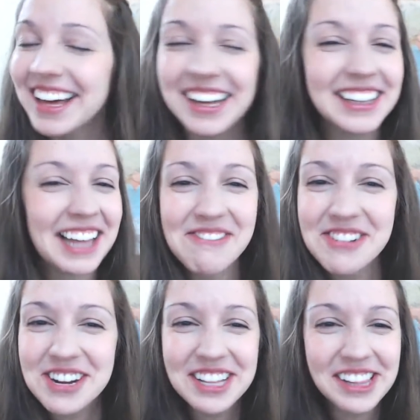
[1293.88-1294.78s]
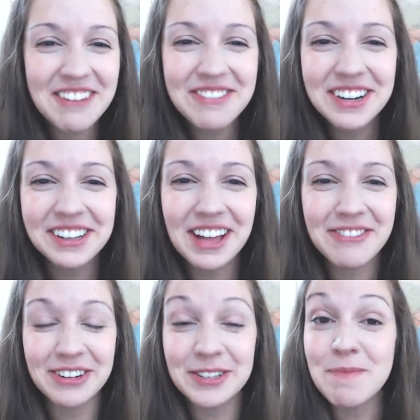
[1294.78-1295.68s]
Clever, clever,
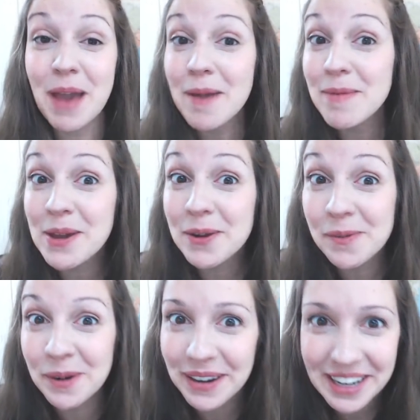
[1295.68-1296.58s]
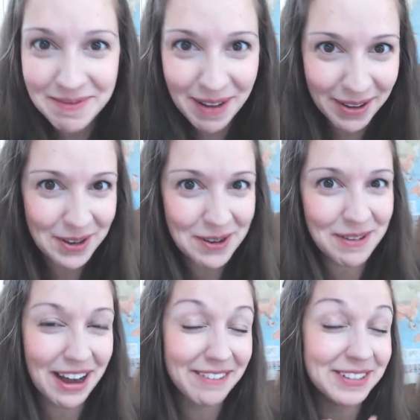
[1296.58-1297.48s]
clever. So maybe you're worried about your
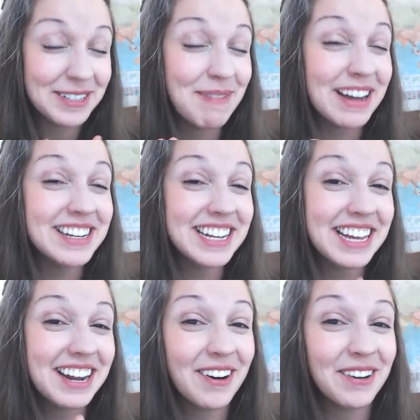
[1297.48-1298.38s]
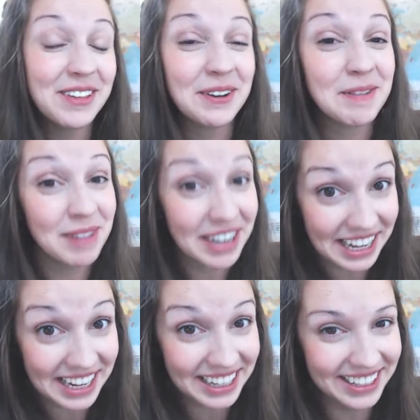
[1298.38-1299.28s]
wife spending all your
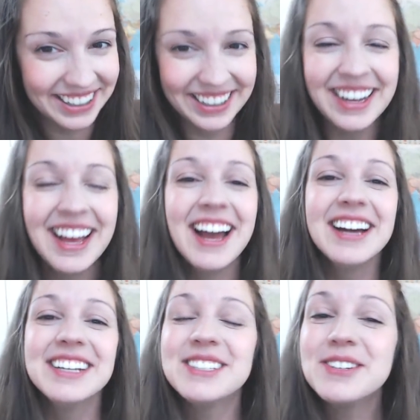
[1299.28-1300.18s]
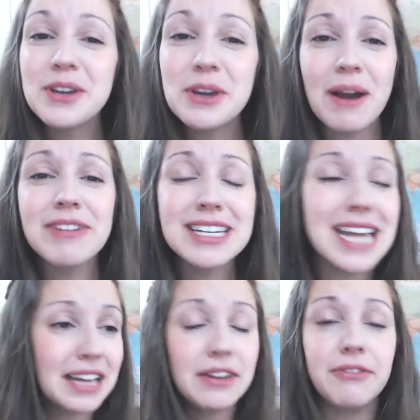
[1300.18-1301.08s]
money. So you have a
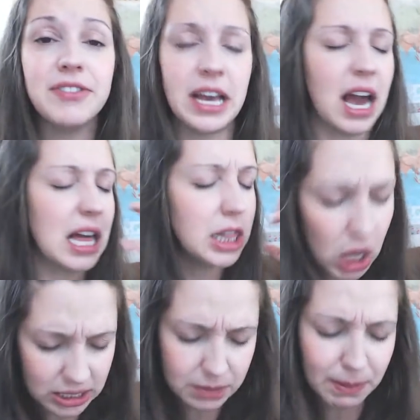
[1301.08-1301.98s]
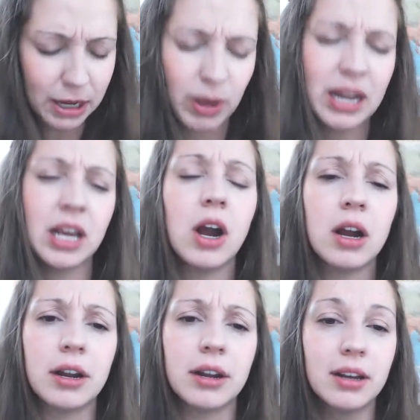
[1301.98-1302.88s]
negative thing. I lost my credit
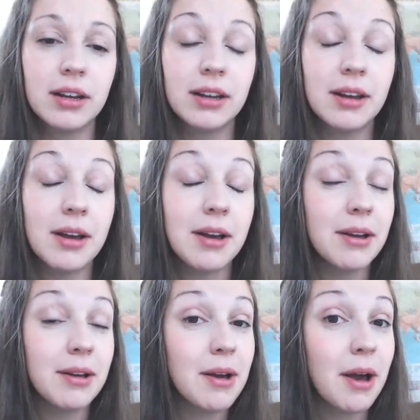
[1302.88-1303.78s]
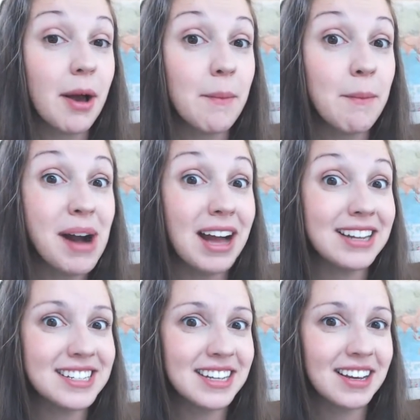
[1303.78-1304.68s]
card. But
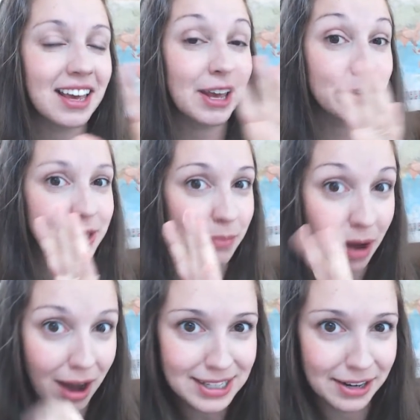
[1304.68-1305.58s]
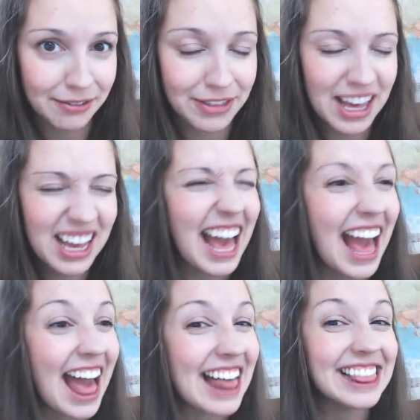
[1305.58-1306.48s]
here's a positive thing.
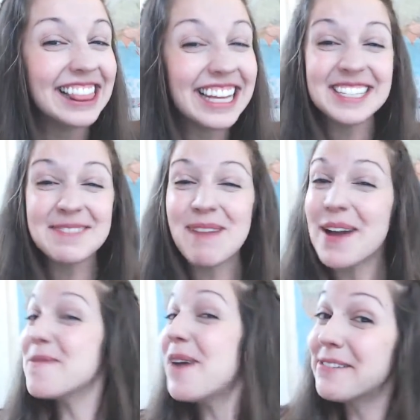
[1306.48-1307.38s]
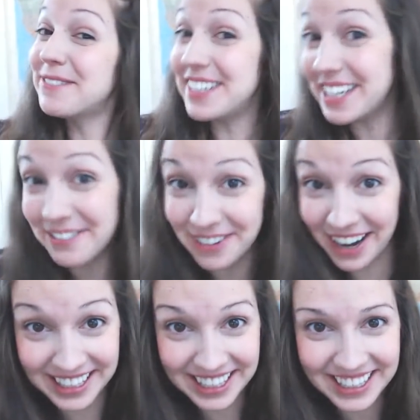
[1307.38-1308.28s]
At least my wife didn't
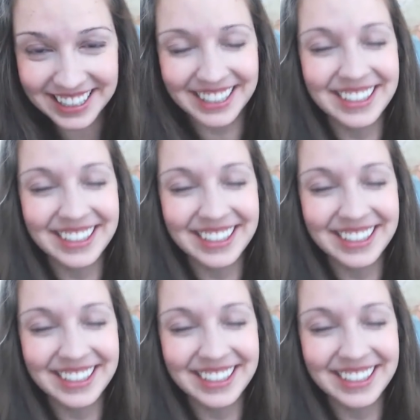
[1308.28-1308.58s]
find it.